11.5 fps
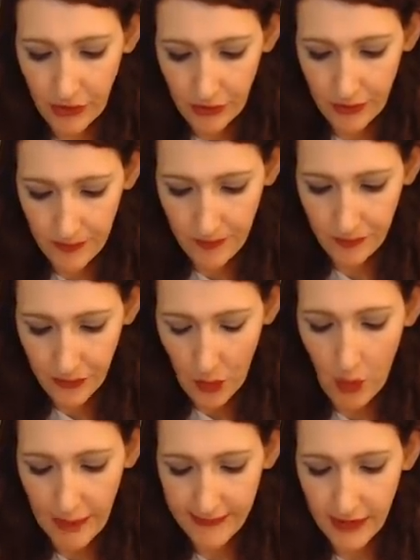here?
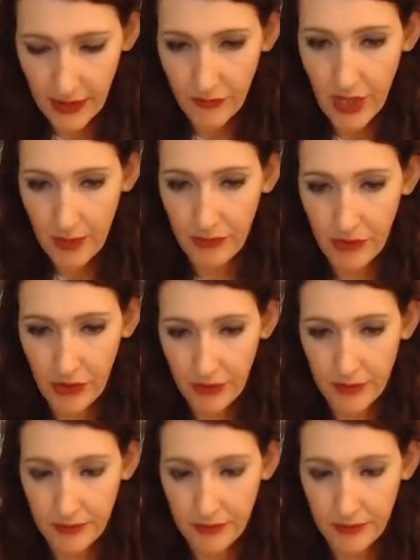Why is the Knight of Cups here?